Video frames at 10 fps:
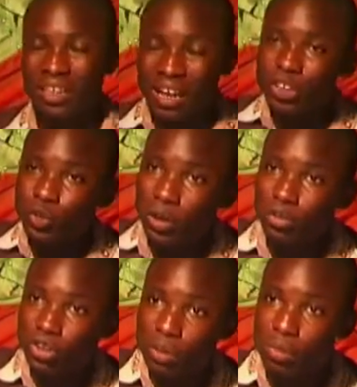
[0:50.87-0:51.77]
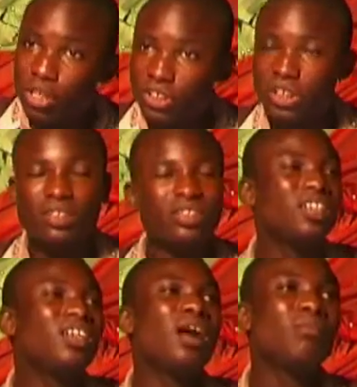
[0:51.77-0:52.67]
That is why you see ministers, they
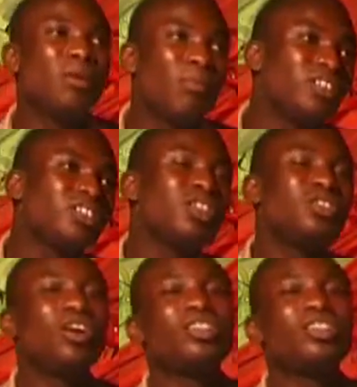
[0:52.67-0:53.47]
tell their members, it